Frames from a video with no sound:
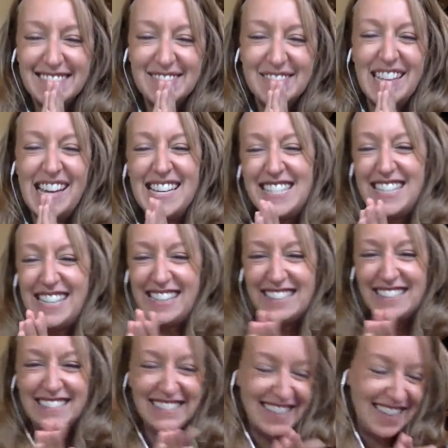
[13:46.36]
Bless you.
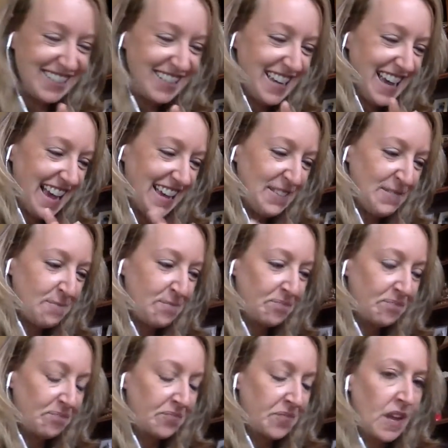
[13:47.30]
Okay.
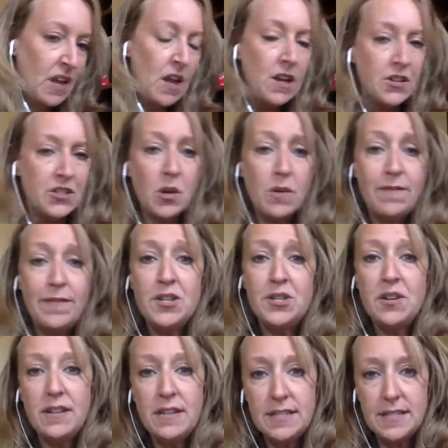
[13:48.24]
So
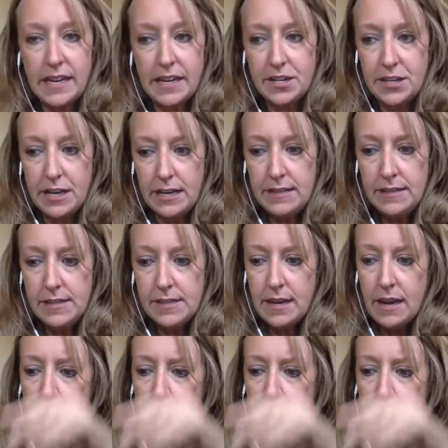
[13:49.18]
visualizations,